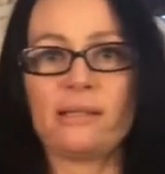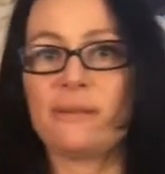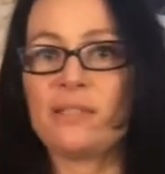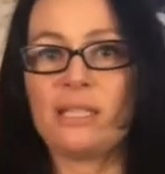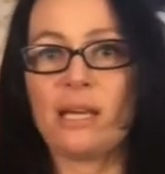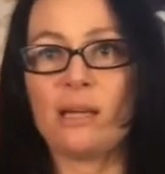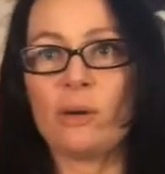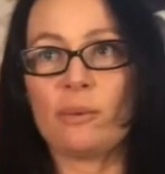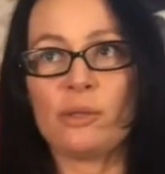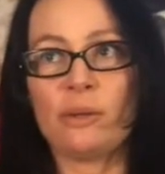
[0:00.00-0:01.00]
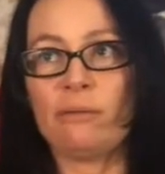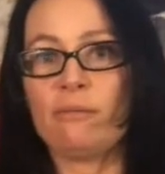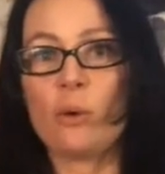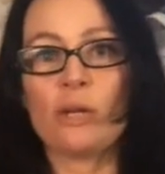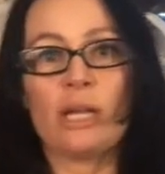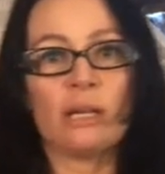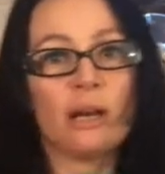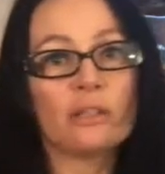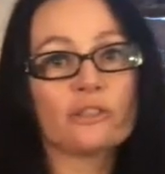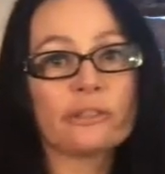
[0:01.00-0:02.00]
I've seen anywhere between $40
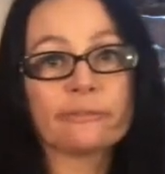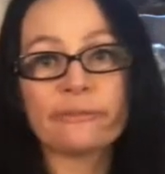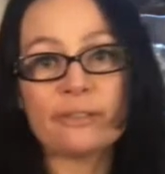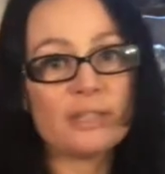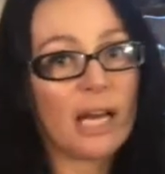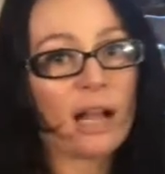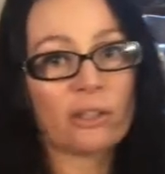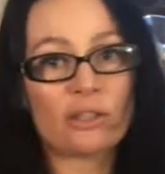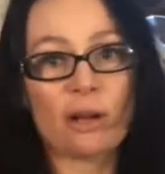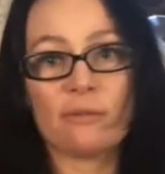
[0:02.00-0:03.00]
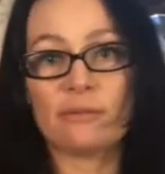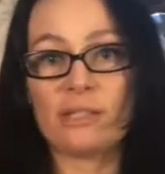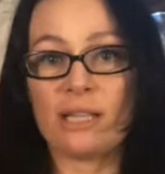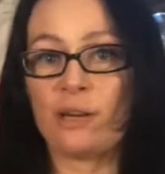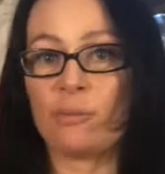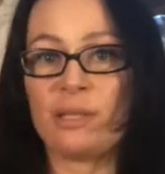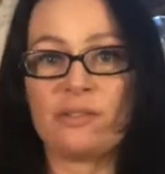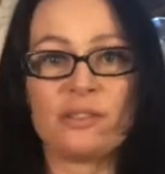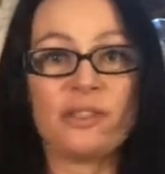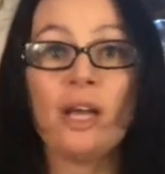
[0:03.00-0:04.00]
and $150 off of designer
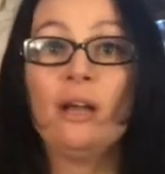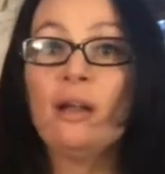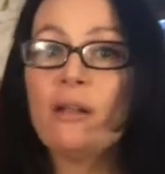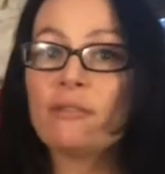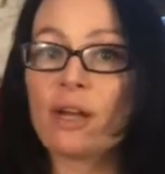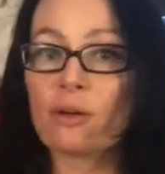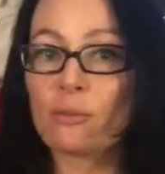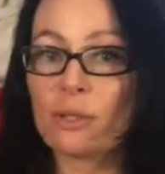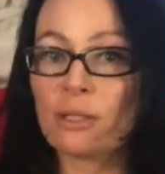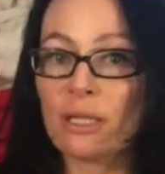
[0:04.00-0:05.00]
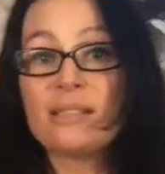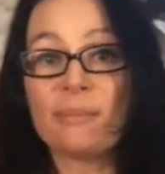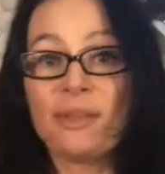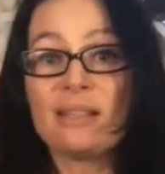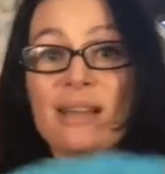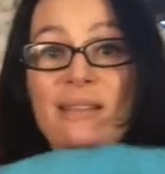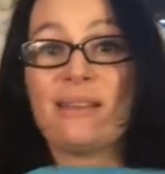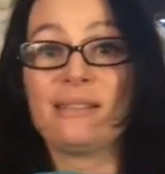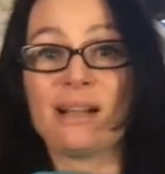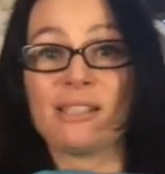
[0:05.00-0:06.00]
pieces that are really, something like
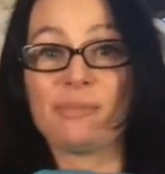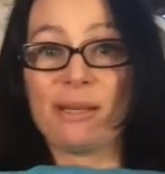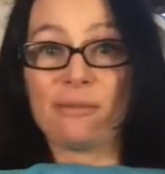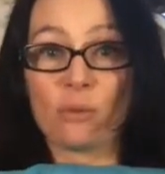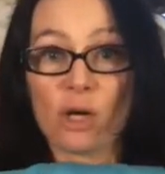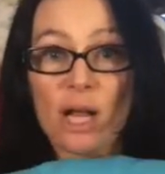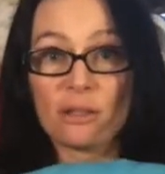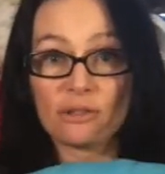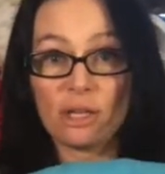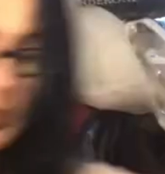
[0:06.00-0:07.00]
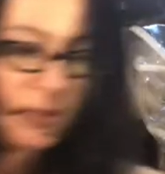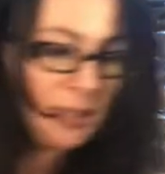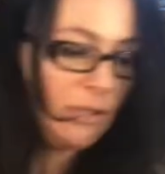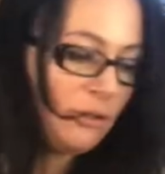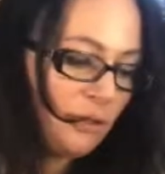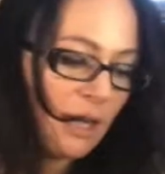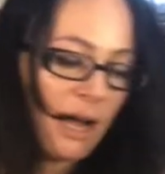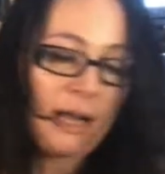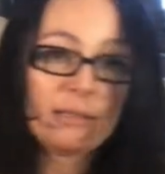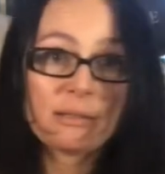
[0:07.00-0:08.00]
this I'll spend $4 on. These are
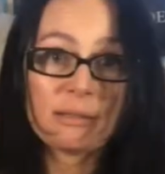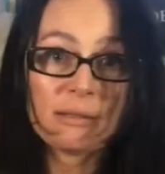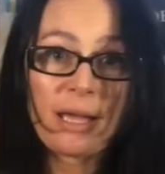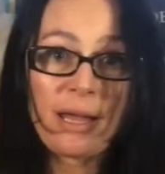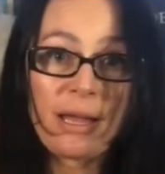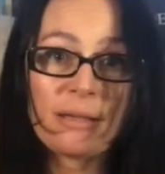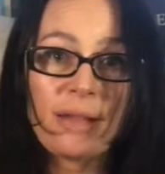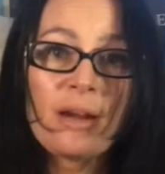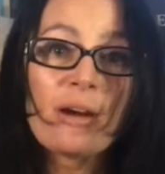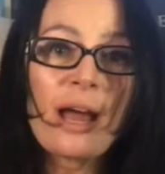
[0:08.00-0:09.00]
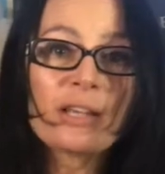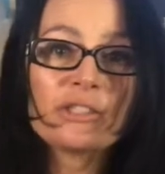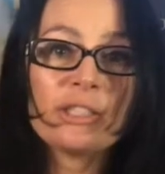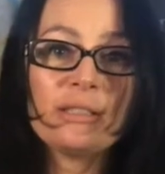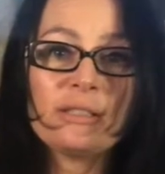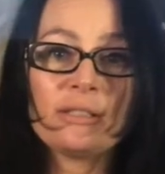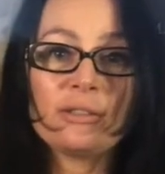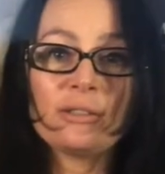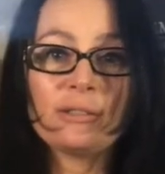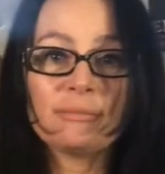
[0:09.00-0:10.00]
Todd's, and they are actually
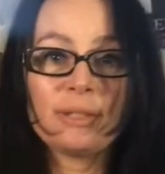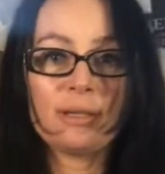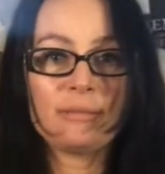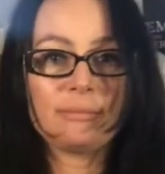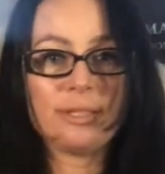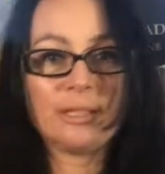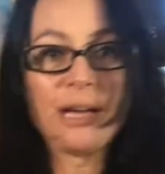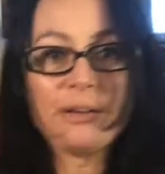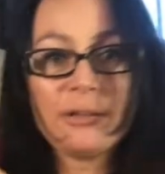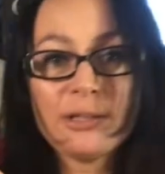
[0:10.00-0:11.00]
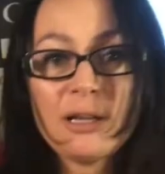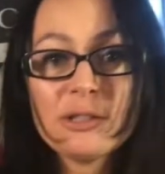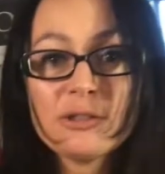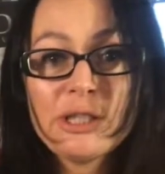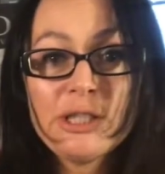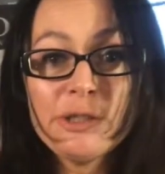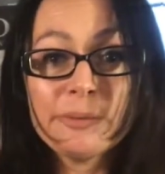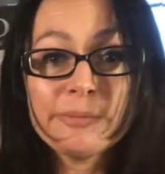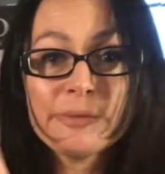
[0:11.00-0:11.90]
considered designer and luxury too.